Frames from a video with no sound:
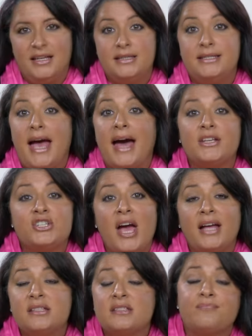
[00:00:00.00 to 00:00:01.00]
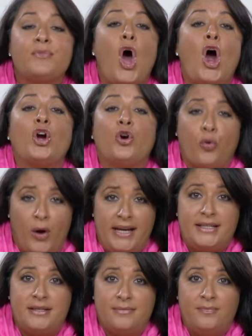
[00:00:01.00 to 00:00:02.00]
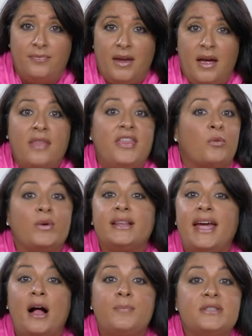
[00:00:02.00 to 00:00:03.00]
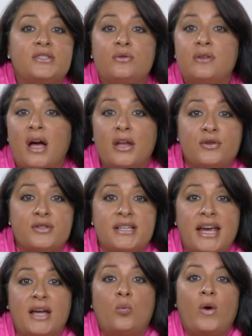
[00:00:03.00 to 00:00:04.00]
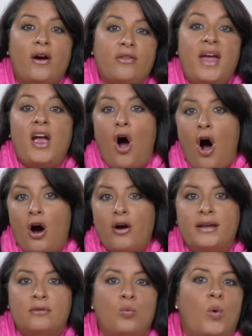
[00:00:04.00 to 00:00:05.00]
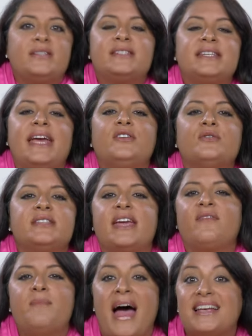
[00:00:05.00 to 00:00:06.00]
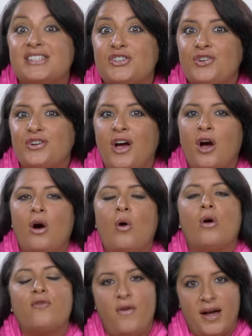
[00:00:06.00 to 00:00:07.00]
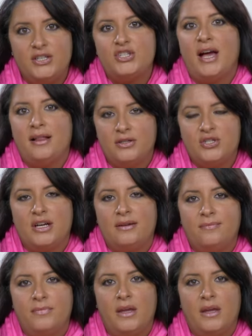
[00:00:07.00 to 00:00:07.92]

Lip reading: Data chats are great. They really help a student understand where they are and what standards they have mastered or find challenging.